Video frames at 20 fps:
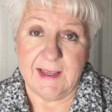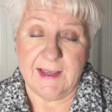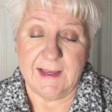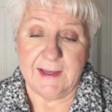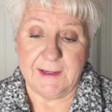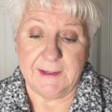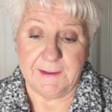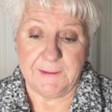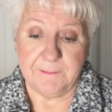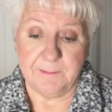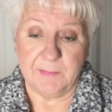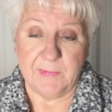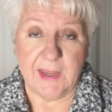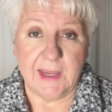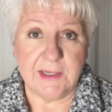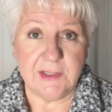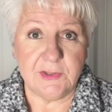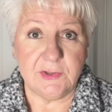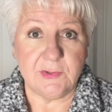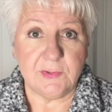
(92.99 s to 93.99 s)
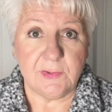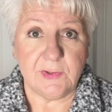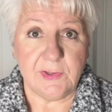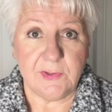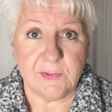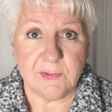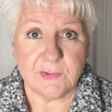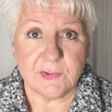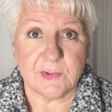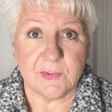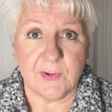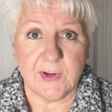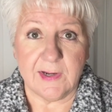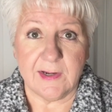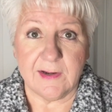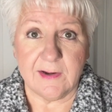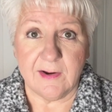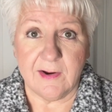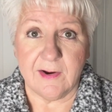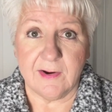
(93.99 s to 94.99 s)
I do use
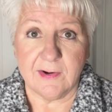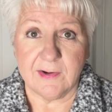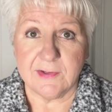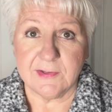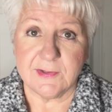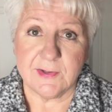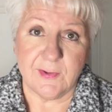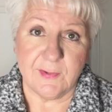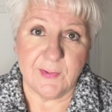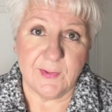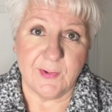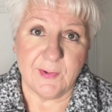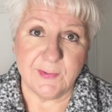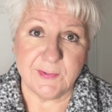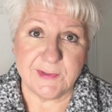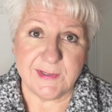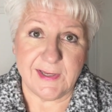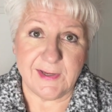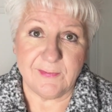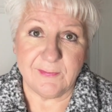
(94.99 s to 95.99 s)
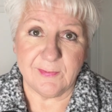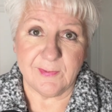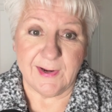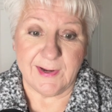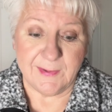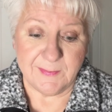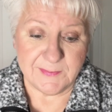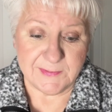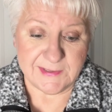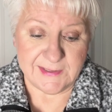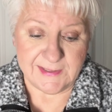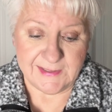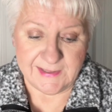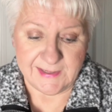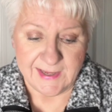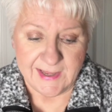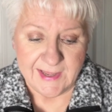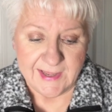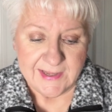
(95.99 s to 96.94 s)
credit cards, although Dave Ramsey